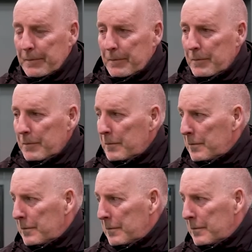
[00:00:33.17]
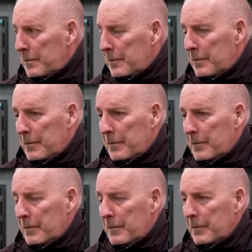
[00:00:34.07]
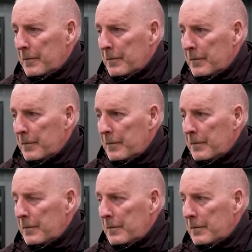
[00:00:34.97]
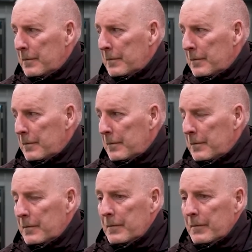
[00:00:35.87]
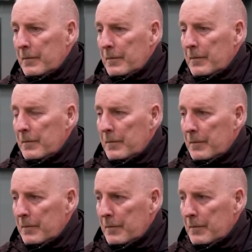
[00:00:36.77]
This person isn't speaking.